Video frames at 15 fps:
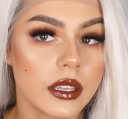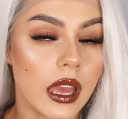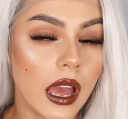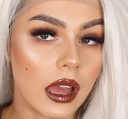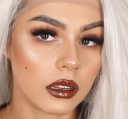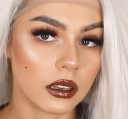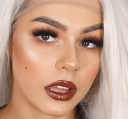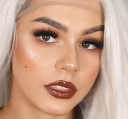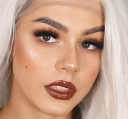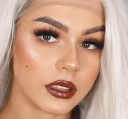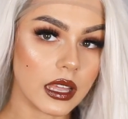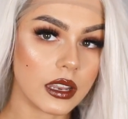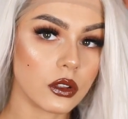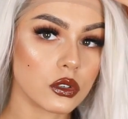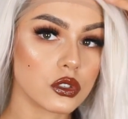Yeah, I think
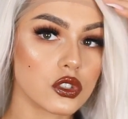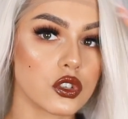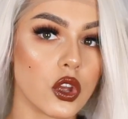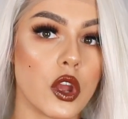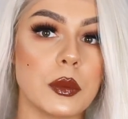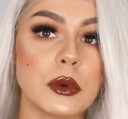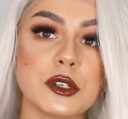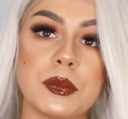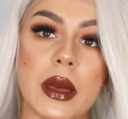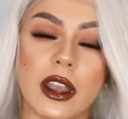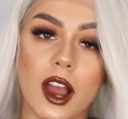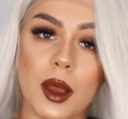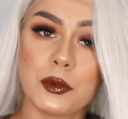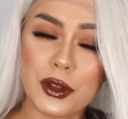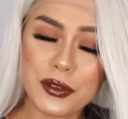that looks so much better.
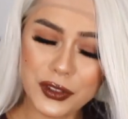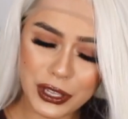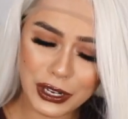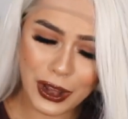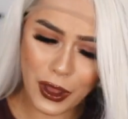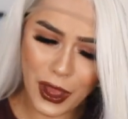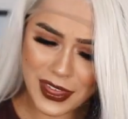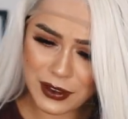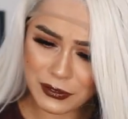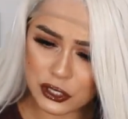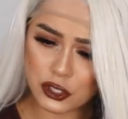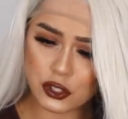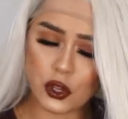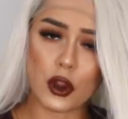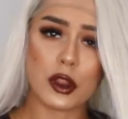I'm not even gonna lie, there
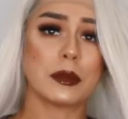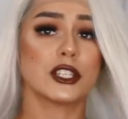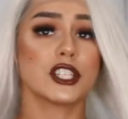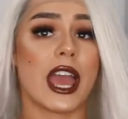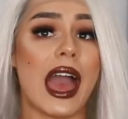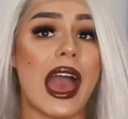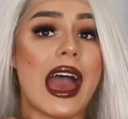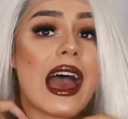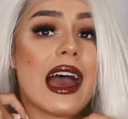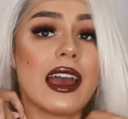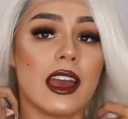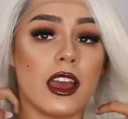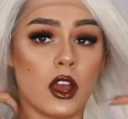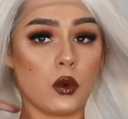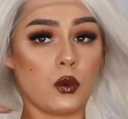is so much hair
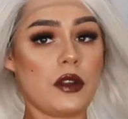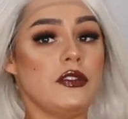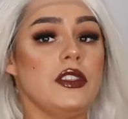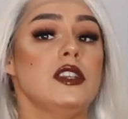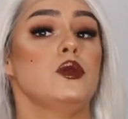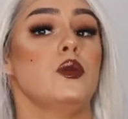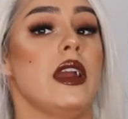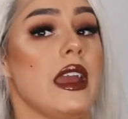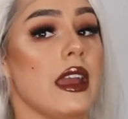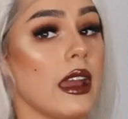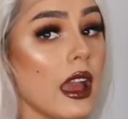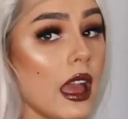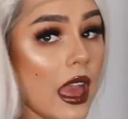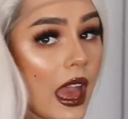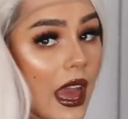with this
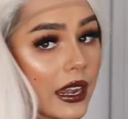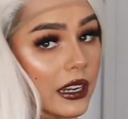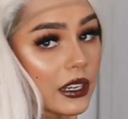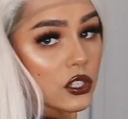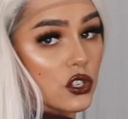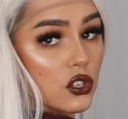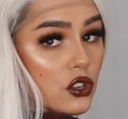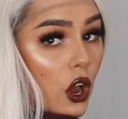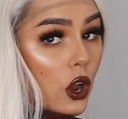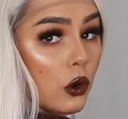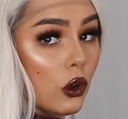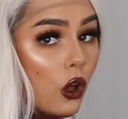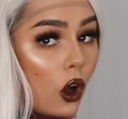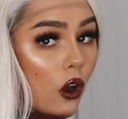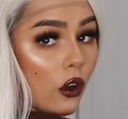wig and it is so
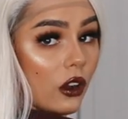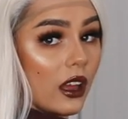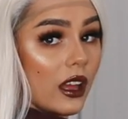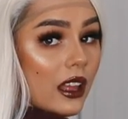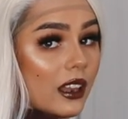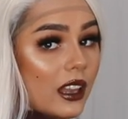long.